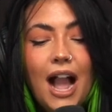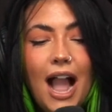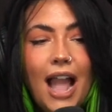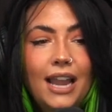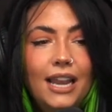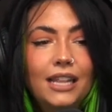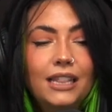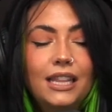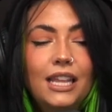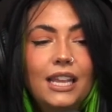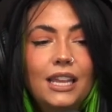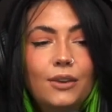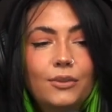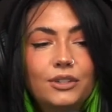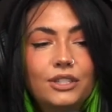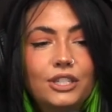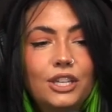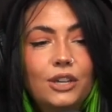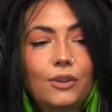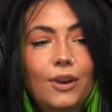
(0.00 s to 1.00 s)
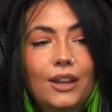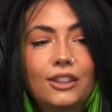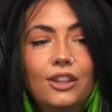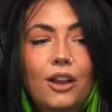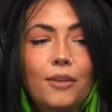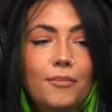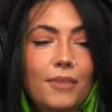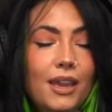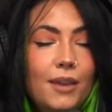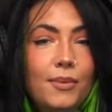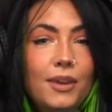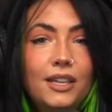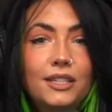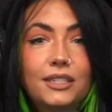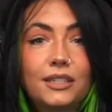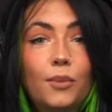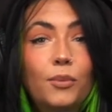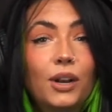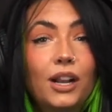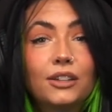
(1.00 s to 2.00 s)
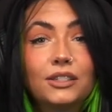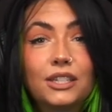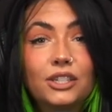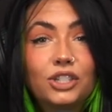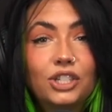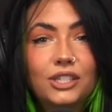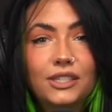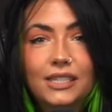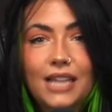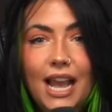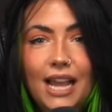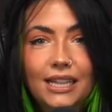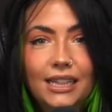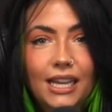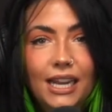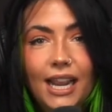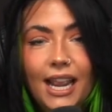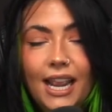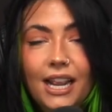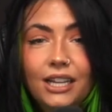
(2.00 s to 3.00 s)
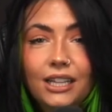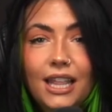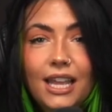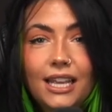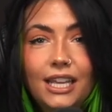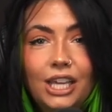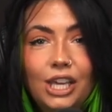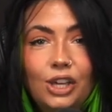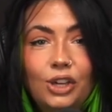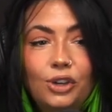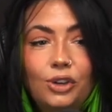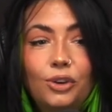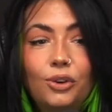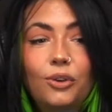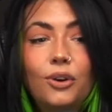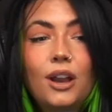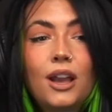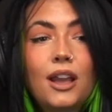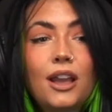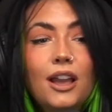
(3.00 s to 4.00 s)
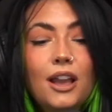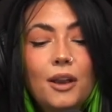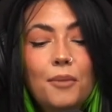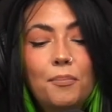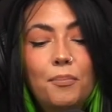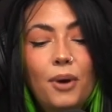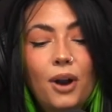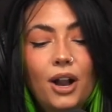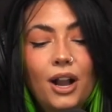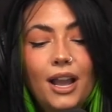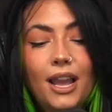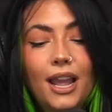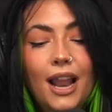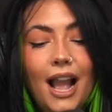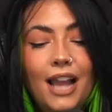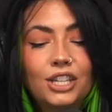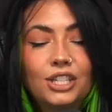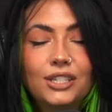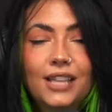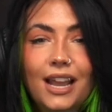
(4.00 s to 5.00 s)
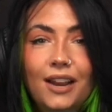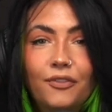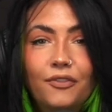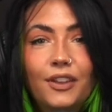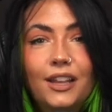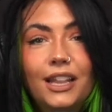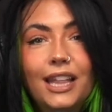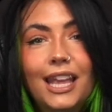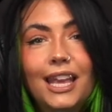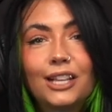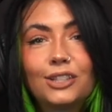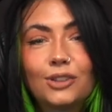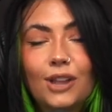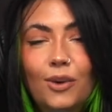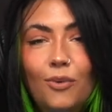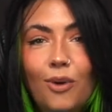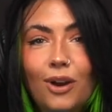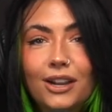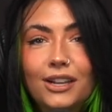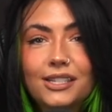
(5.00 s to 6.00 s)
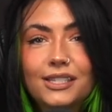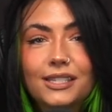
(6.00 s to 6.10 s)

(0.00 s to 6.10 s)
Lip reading: I didn't think it was you. I thought maybe someone else had just dyed their hair like you, but I just had a feeling. So I wanted